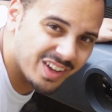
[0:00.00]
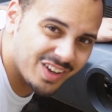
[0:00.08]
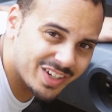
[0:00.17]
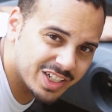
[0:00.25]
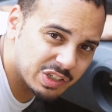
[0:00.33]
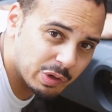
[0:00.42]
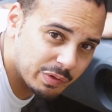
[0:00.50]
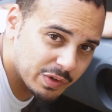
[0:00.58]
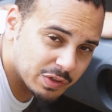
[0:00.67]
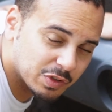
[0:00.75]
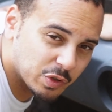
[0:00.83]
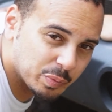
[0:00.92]
Okay, so I wait for
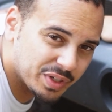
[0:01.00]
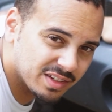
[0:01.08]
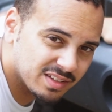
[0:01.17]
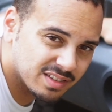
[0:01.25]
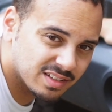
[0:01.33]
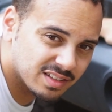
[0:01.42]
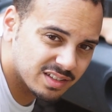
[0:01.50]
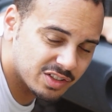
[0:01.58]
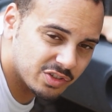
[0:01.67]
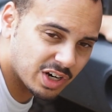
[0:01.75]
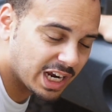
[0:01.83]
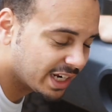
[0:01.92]
those chrome pieces to
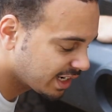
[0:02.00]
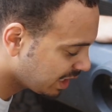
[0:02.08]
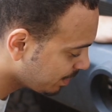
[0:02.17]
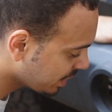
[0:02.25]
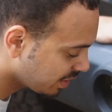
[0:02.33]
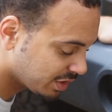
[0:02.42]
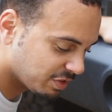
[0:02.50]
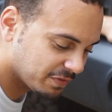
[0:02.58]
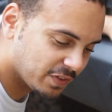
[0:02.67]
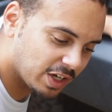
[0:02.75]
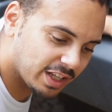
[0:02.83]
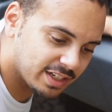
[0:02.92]
dry. I'm actually gonna throw
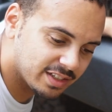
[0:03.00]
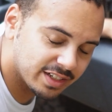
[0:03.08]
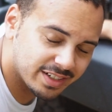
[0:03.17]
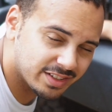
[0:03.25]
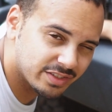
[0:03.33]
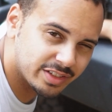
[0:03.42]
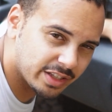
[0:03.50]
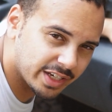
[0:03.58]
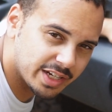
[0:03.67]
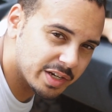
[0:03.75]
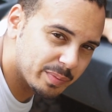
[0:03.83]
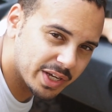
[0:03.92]
the fog lights in because there's nothing
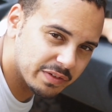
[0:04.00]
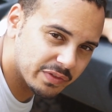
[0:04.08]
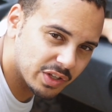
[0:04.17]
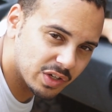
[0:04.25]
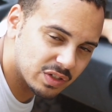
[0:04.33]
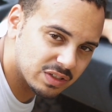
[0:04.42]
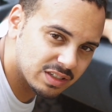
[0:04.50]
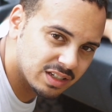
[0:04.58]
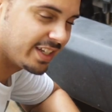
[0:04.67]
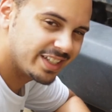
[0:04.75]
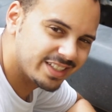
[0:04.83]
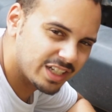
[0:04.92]
I need to paint for those.
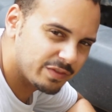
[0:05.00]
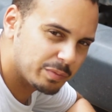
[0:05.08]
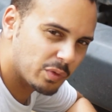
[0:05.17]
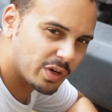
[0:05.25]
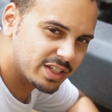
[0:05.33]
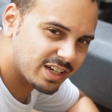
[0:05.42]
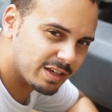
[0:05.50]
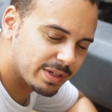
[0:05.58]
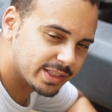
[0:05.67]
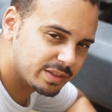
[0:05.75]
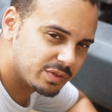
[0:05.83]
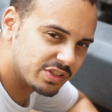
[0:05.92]
Instead of a boring time
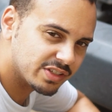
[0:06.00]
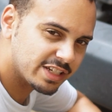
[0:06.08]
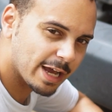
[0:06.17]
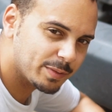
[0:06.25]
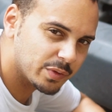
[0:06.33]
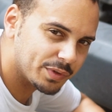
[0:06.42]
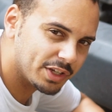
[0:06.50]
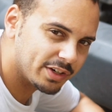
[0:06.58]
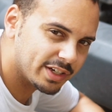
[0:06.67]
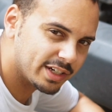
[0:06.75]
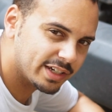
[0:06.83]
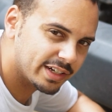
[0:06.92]
lapse, I think we'll just snap to when they're
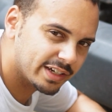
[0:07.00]
done.